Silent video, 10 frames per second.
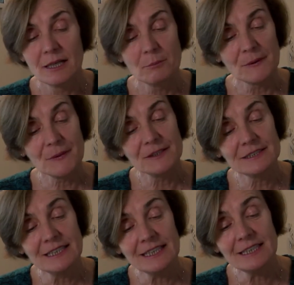but the
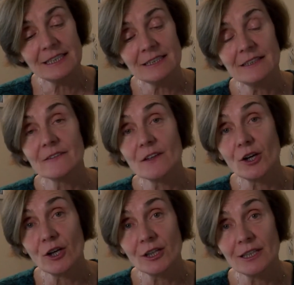day his
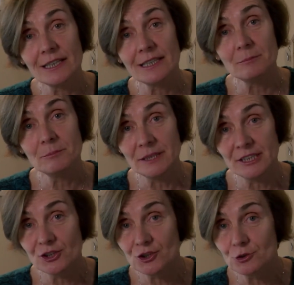hurley
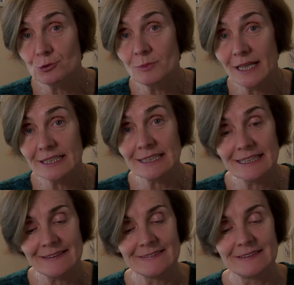beat two men
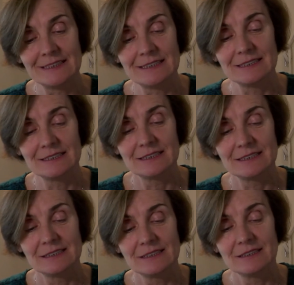kissing
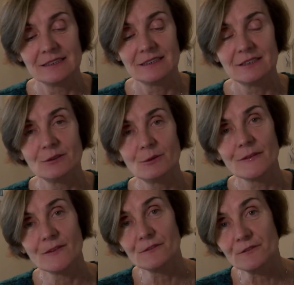
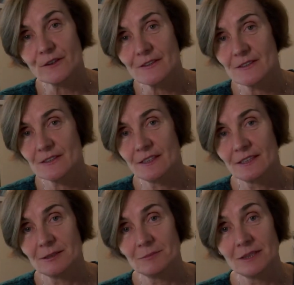was the first
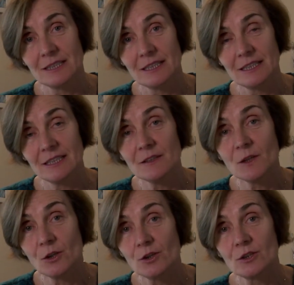time he
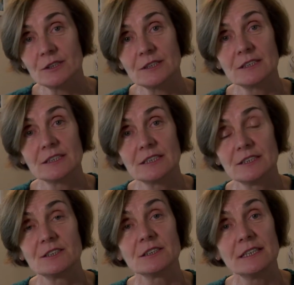thought
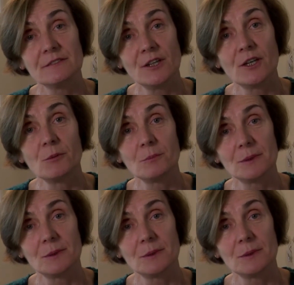to give up.